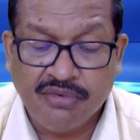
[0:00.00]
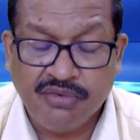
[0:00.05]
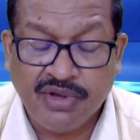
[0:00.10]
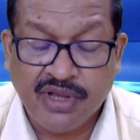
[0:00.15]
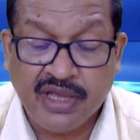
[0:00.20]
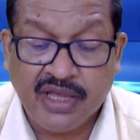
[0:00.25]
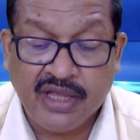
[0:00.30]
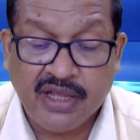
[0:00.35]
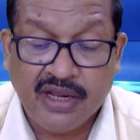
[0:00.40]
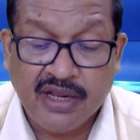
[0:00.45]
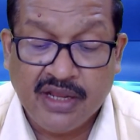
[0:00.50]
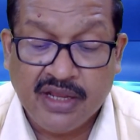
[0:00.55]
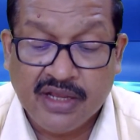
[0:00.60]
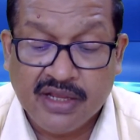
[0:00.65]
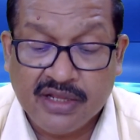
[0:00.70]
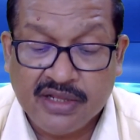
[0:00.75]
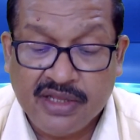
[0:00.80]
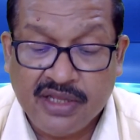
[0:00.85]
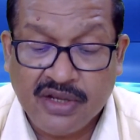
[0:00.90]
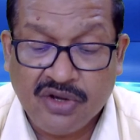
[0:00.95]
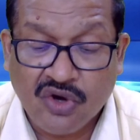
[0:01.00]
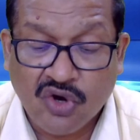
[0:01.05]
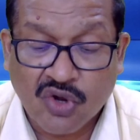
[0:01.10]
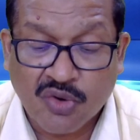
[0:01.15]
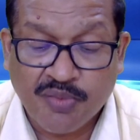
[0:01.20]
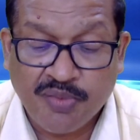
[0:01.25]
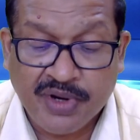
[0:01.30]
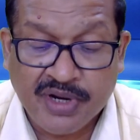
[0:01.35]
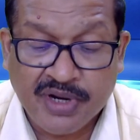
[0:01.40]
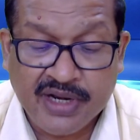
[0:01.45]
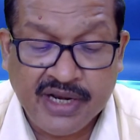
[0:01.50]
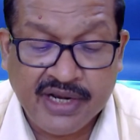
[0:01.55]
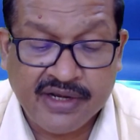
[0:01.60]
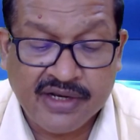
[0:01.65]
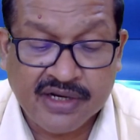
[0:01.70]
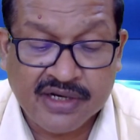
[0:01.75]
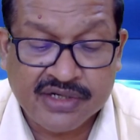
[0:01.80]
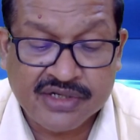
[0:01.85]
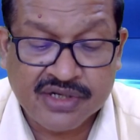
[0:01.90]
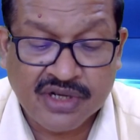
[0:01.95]
where the corporate
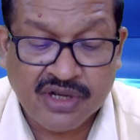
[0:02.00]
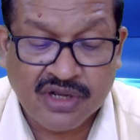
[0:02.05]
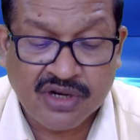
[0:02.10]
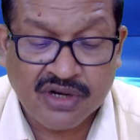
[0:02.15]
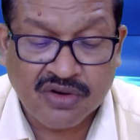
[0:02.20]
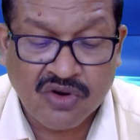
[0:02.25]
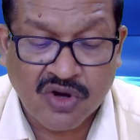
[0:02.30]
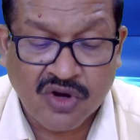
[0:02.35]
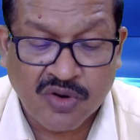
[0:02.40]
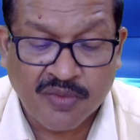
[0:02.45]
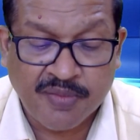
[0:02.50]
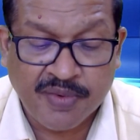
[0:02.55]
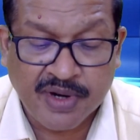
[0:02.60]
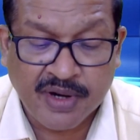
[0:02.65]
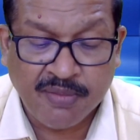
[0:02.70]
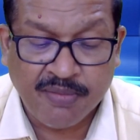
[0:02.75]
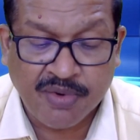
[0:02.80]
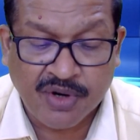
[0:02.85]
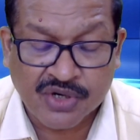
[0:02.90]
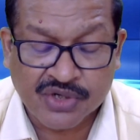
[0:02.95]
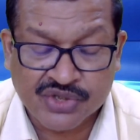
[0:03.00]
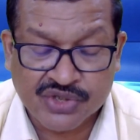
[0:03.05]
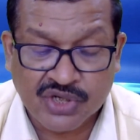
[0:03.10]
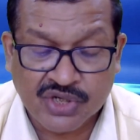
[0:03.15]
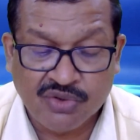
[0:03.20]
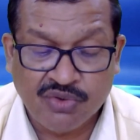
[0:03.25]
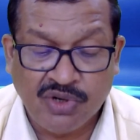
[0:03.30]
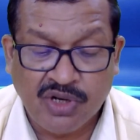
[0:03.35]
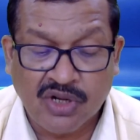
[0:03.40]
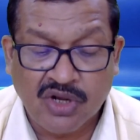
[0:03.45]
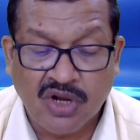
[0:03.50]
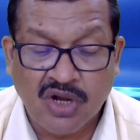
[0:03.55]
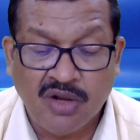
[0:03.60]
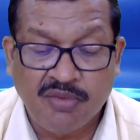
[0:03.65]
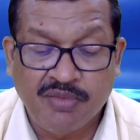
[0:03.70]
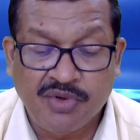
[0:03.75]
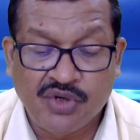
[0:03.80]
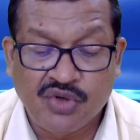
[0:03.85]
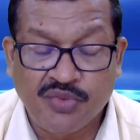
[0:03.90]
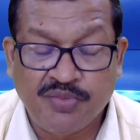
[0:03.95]
debtors or corporate person will
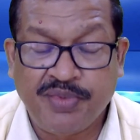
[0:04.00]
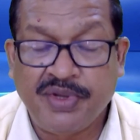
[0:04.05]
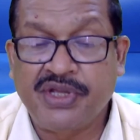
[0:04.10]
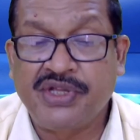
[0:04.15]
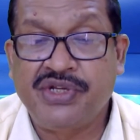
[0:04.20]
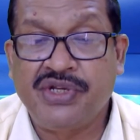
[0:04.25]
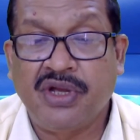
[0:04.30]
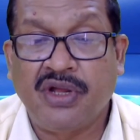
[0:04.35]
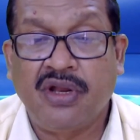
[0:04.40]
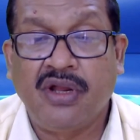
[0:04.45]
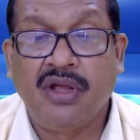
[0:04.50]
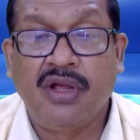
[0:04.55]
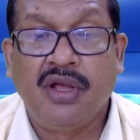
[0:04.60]
come into picture.